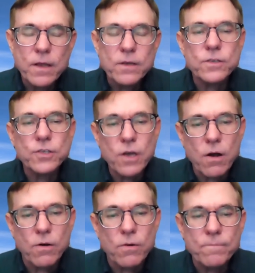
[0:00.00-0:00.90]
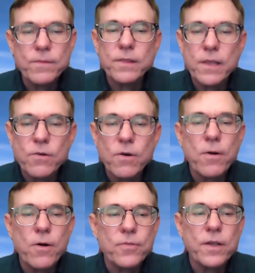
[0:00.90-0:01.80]
to show that there are
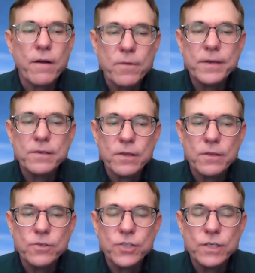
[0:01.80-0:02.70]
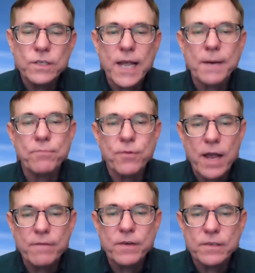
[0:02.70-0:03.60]
both government solutions and
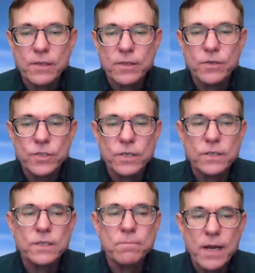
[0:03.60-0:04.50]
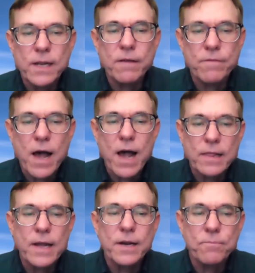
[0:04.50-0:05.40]
private solutions to many of the
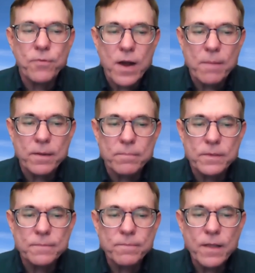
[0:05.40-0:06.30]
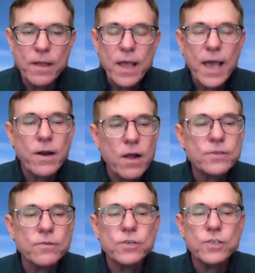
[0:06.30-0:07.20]
highlighted problems, and
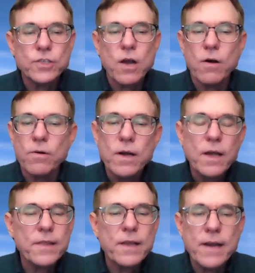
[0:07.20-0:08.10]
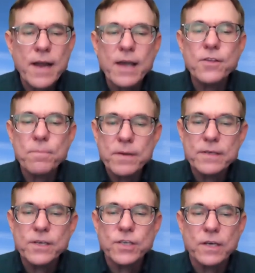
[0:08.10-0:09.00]
also to show that neither
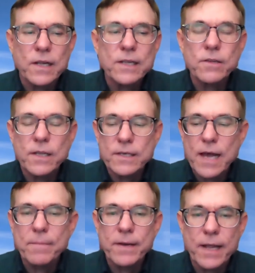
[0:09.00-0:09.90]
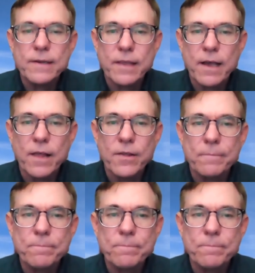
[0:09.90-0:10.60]
position clearly dominates the other.